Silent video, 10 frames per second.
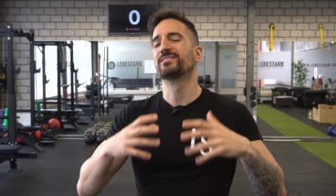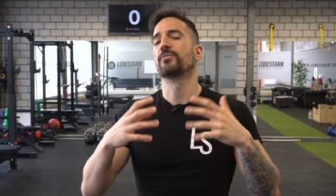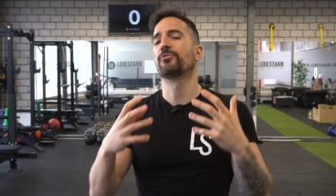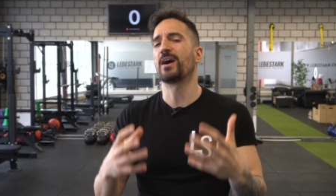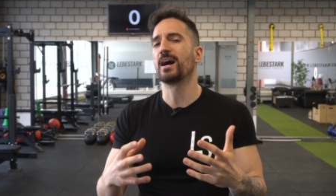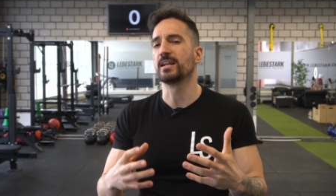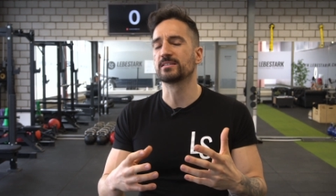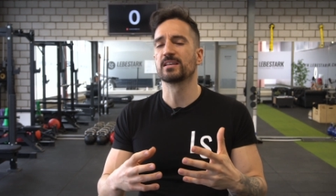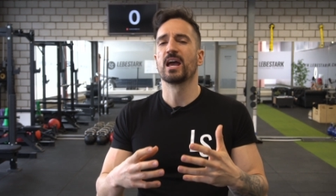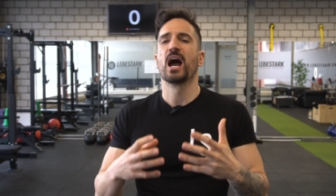
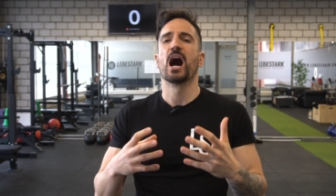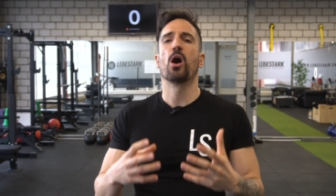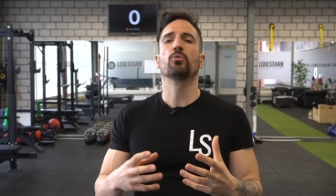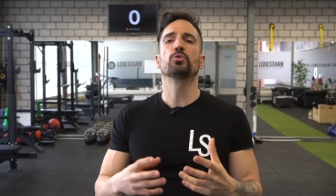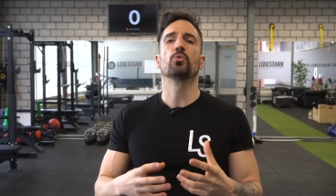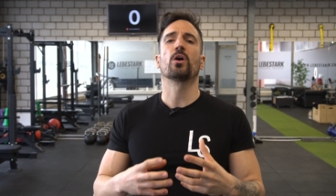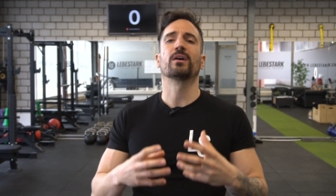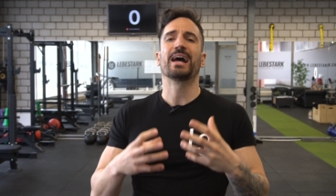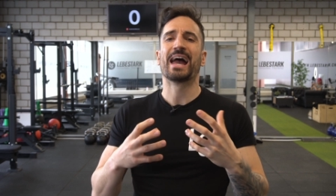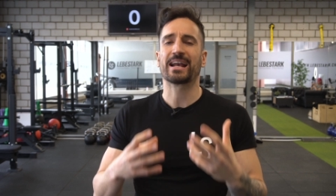defines how you are
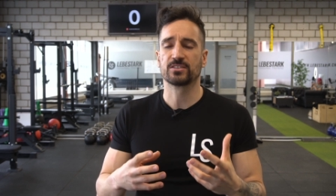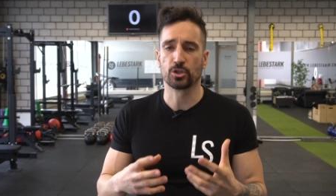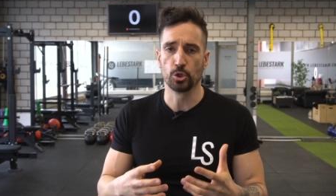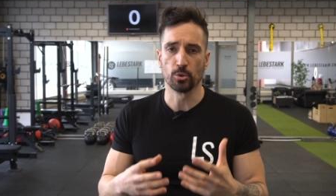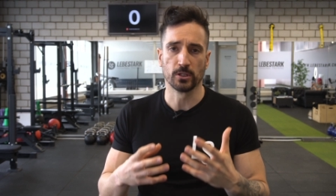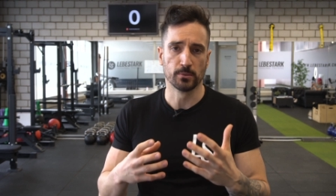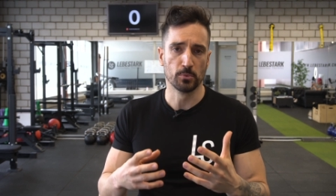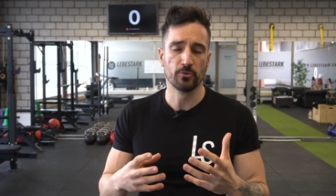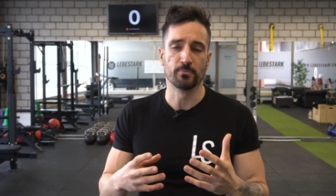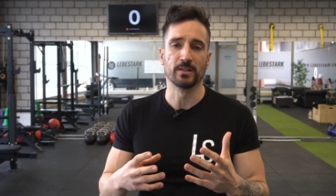executing the
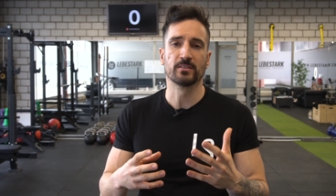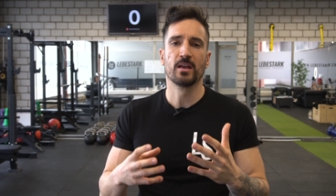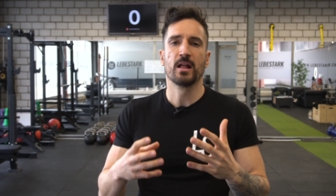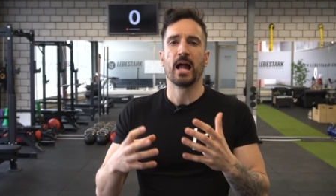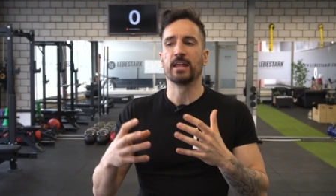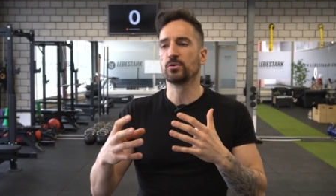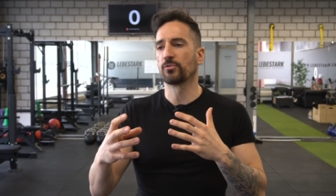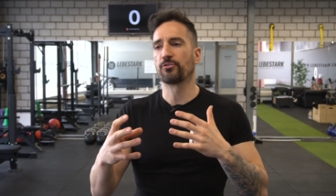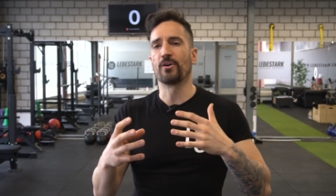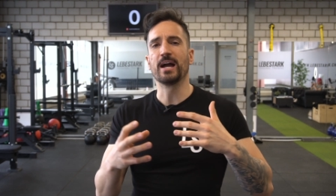movement and you're
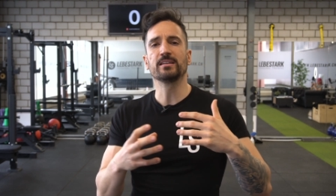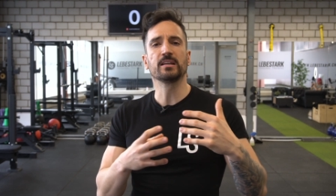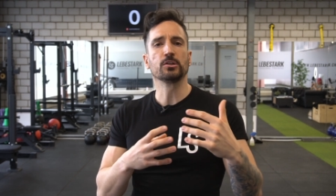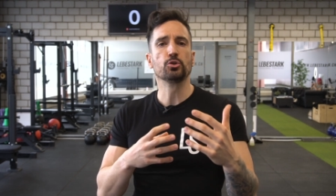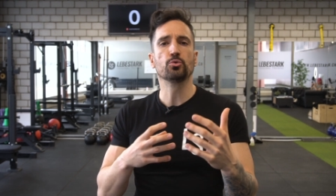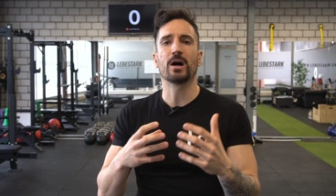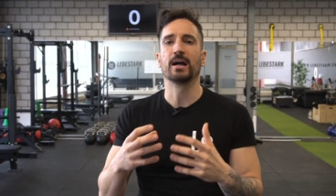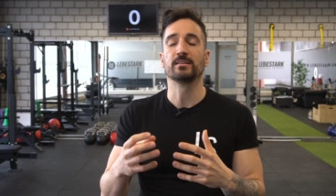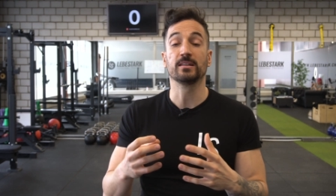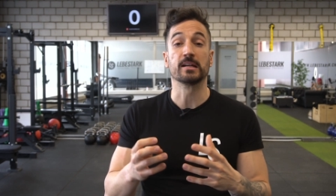finding new
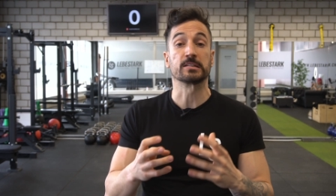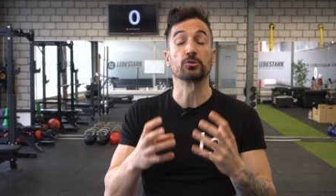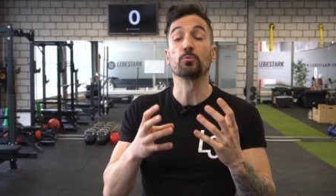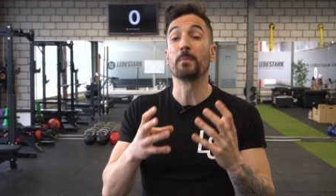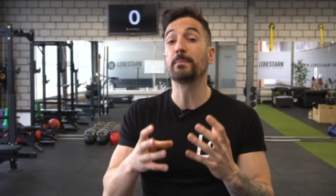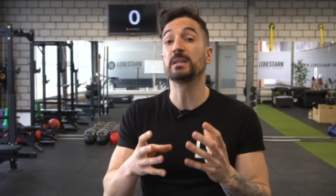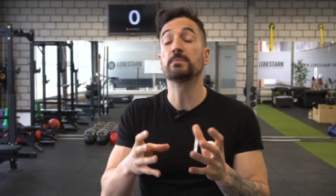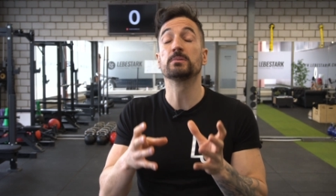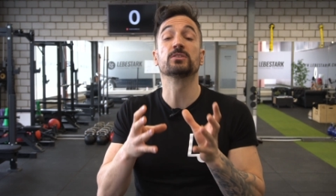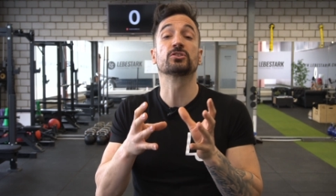ideas and you maybe
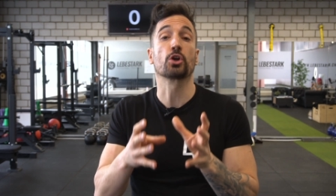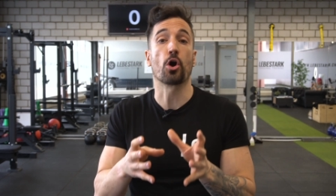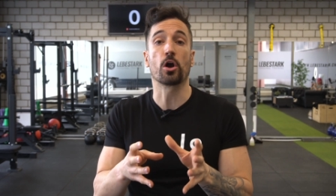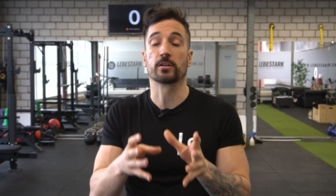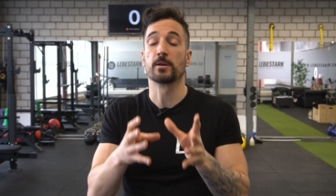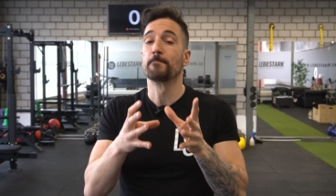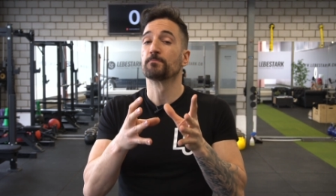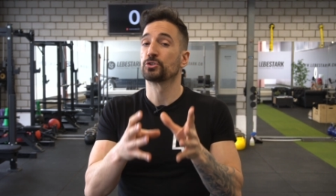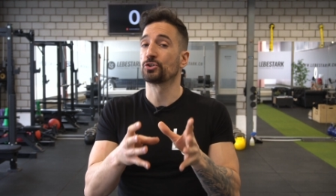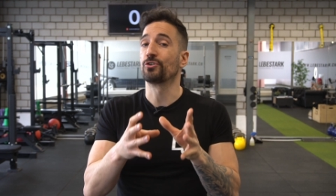even discard
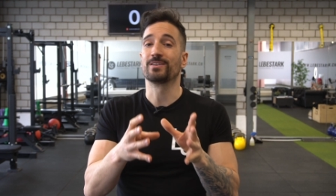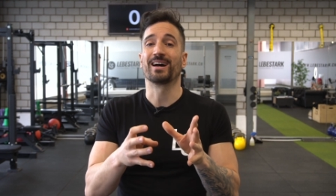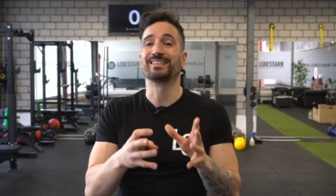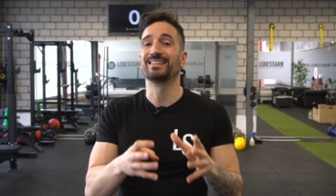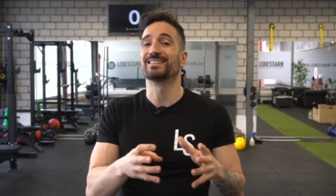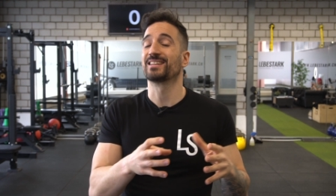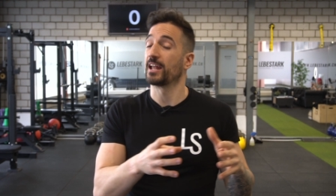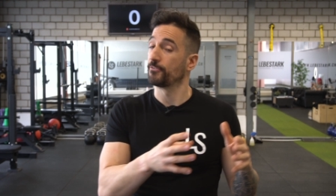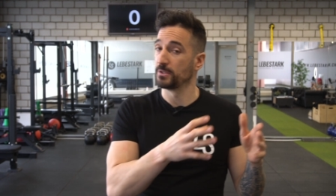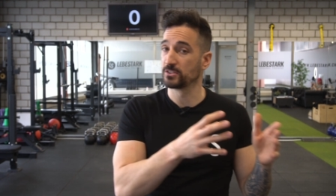certain ideas that
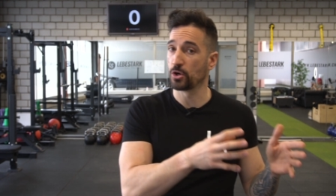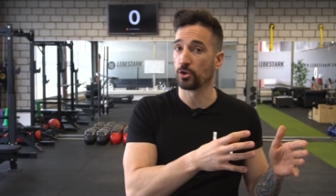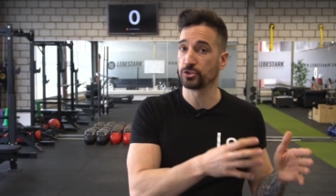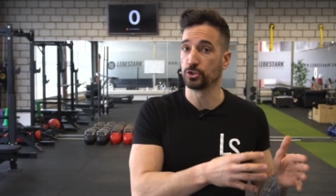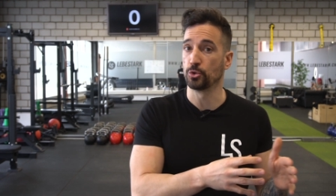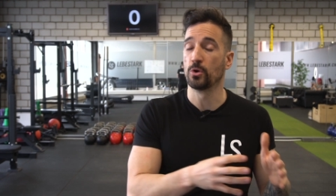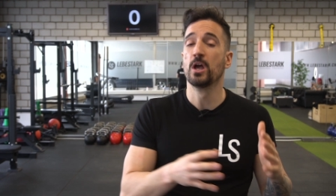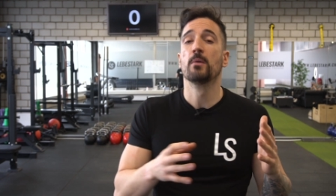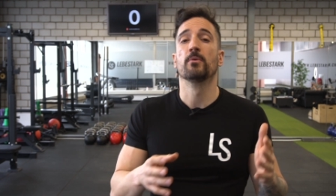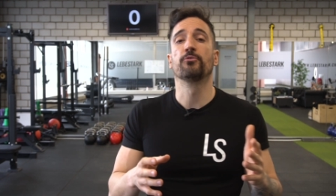have been taught to you
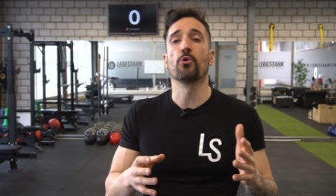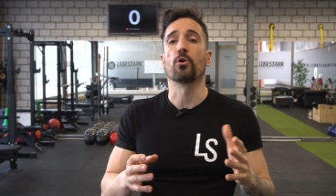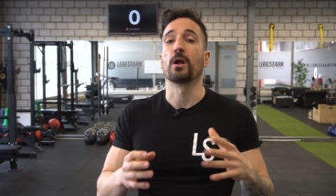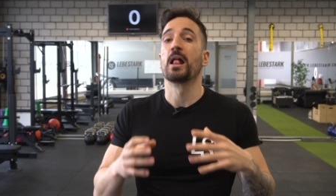before,